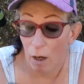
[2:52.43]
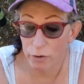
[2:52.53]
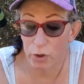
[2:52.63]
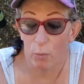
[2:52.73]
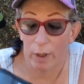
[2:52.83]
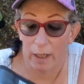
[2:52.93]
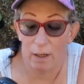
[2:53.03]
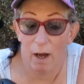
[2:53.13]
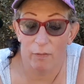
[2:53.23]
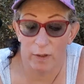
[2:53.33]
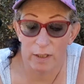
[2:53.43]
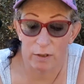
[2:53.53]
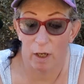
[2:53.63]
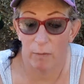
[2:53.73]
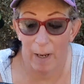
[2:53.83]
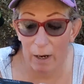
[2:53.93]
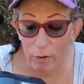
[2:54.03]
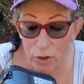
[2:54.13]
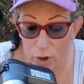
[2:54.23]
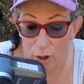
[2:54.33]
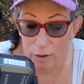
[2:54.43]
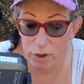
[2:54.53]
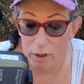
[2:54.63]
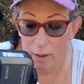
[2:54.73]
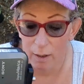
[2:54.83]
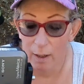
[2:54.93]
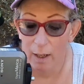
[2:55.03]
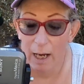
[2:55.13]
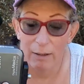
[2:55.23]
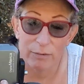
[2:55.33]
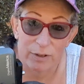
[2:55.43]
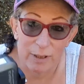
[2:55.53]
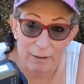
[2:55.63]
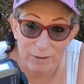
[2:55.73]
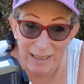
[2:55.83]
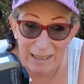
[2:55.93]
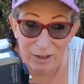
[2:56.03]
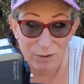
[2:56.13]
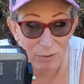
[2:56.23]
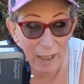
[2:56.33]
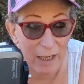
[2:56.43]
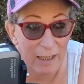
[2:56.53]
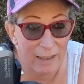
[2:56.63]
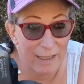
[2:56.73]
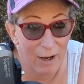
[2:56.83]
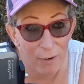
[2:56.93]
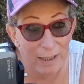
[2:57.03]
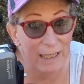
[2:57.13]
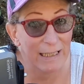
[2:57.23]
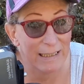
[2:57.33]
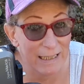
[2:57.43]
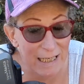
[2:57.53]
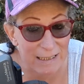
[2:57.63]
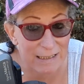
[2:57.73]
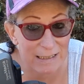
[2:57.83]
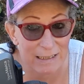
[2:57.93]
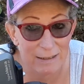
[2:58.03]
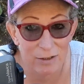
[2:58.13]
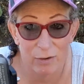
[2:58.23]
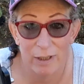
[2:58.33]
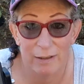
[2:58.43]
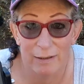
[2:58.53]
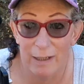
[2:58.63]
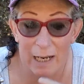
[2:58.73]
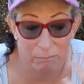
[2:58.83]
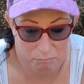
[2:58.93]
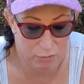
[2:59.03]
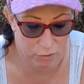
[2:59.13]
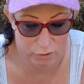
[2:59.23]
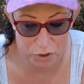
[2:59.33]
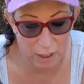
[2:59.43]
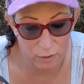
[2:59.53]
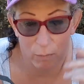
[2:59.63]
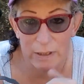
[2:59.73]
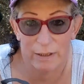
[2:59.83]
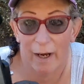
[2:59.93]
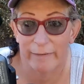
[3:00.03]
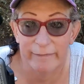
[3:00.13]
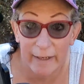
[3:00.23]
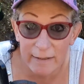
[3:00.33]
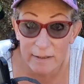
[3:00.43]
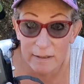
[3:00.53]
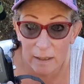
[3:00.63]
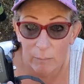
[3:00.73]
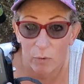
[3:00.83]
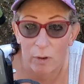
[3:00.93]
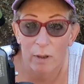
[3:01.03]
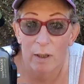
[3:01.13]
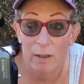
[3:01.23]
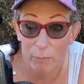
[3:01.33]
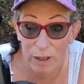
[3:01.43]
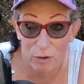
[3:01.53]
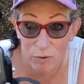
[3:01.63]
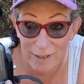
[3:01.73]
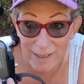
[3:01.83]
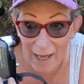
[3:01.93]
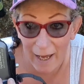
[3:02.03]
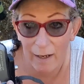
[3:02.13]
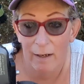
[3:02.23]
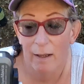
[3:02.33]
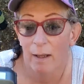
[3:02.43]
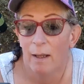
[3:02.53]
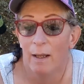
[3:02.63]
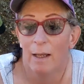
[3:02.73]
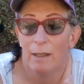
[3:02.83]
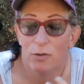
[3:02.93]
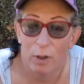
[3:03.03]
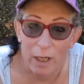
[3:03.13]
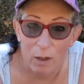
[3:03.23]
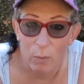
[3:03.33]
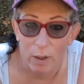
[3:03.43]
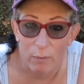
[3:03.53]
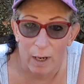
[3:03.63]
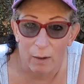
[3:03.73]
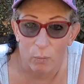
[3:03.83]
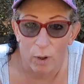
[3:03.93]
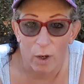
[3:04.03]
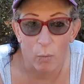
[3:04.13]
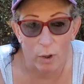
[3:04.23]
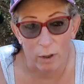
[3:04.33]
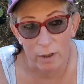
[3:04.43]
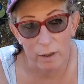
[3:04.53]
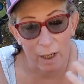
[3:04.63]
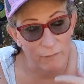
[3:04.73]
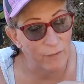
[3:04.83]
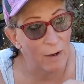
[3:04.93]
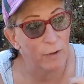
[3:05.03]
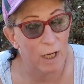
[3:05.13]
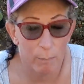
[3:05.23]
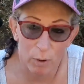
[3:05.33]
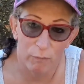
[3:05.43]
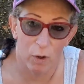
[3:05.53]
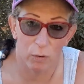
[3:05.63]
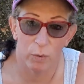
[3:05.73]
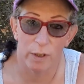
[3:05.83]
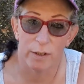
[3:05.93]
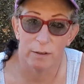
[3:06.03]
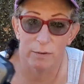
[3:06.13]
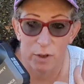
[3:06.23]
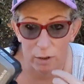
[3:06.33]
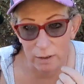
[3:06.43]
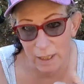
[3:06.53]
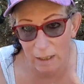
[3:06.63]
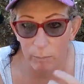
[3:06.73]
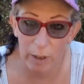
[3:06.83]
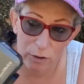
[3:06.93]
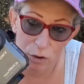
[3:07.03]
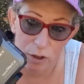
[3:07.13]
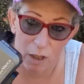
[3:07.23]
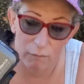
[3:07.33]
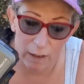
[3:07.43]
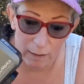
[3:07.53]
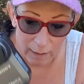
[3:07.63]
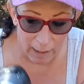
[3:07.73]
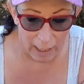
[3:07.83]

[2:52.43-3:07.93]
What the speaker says: Also, when I got the battery charged, I was like, okay, now I need discs. And shit, nobody's got discs anymore. Nobody uses that. So I kind of went around where I work and found a couple of old ones and started taking pictures of it.